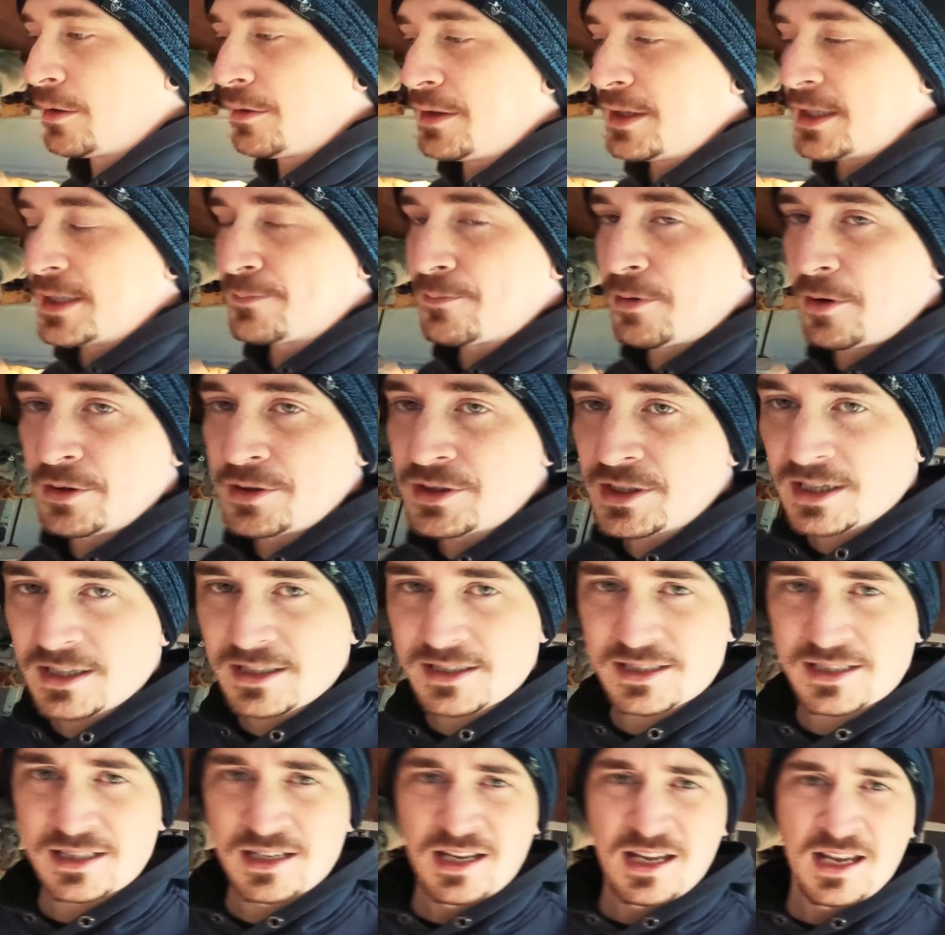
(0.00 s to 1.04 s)
on these
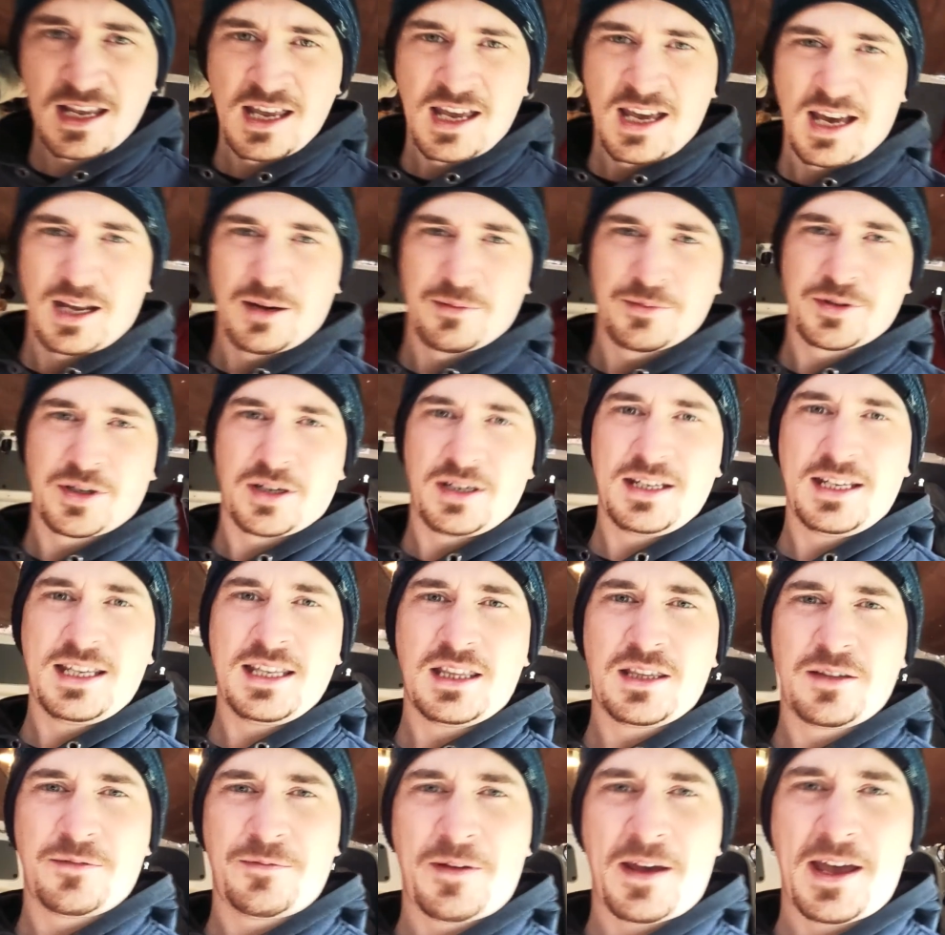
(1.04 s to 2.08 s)
projects. I'm trying to
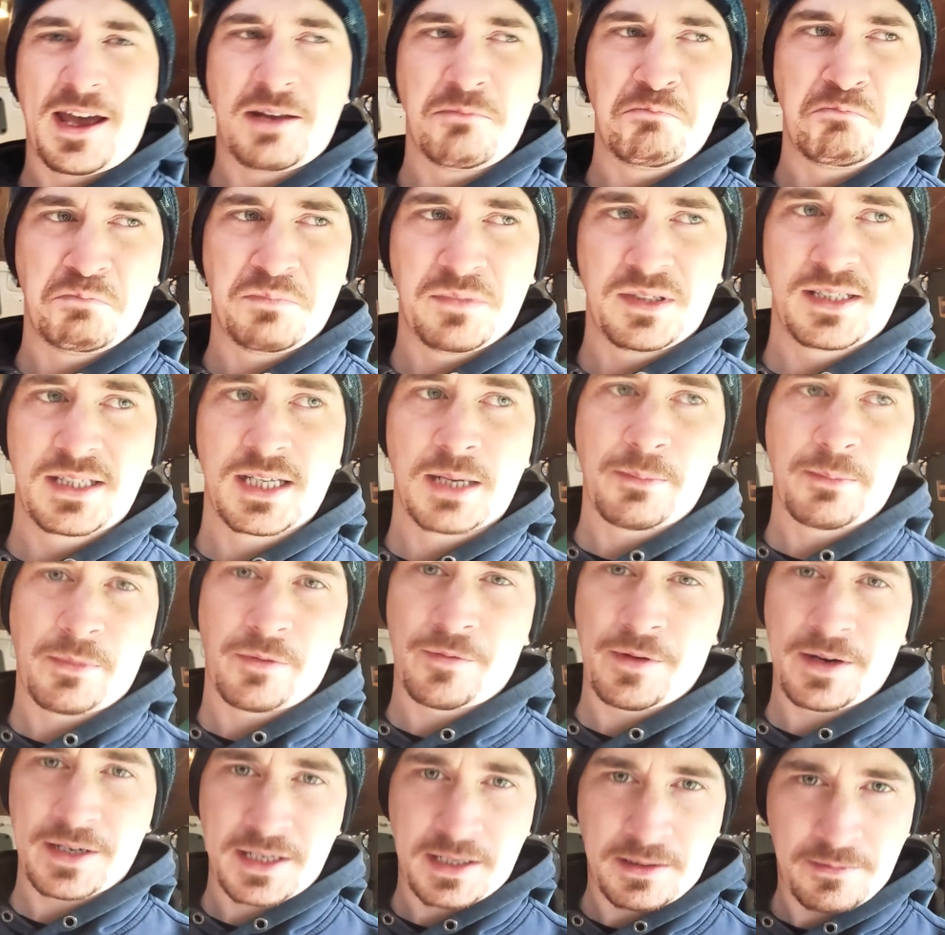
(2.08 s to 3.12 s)
get the van summer
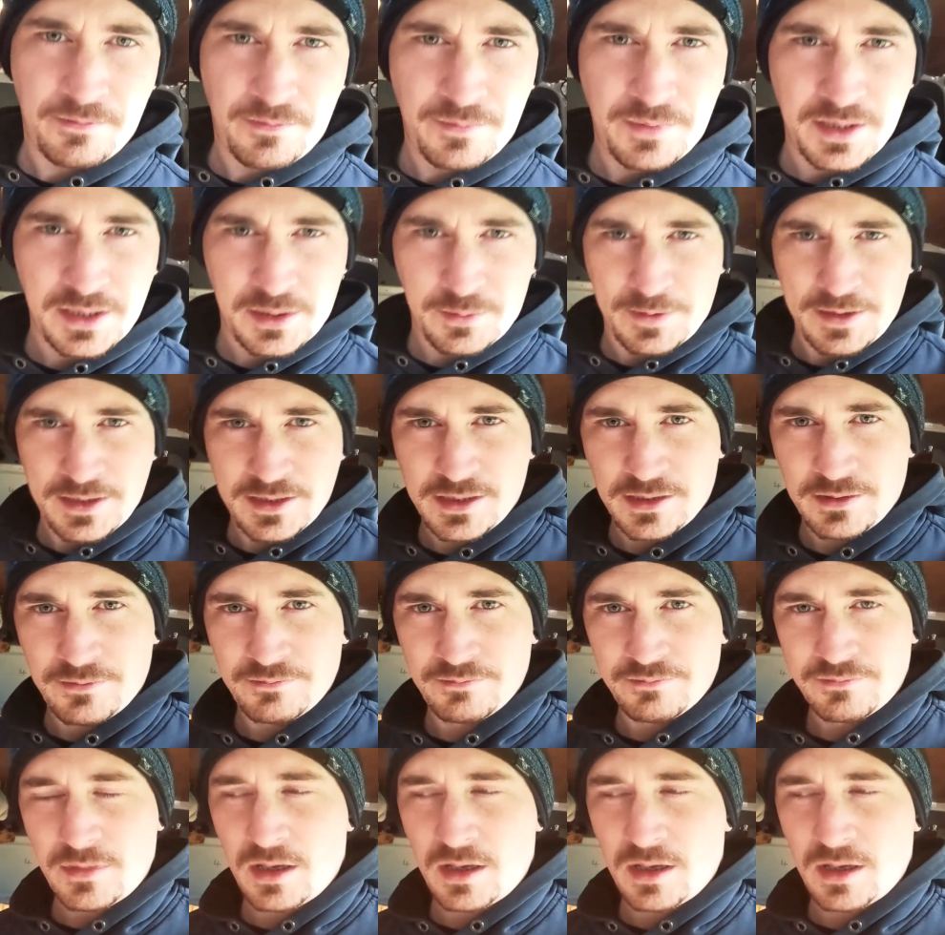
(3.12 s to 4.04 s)
ready this winter.